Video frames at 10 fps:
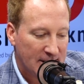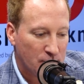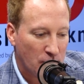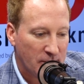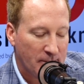
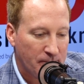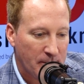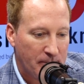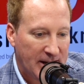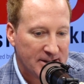one of
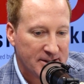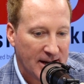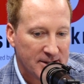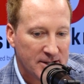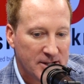the biggest
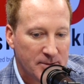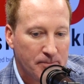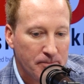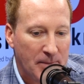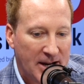things is just
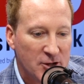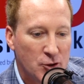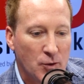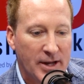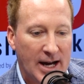making
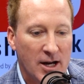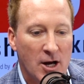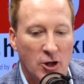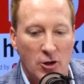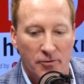sure that
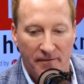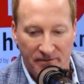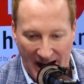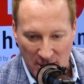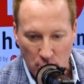you know the
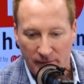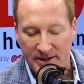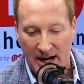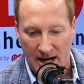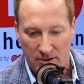value of a
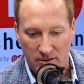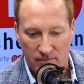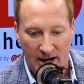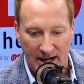dollar, right?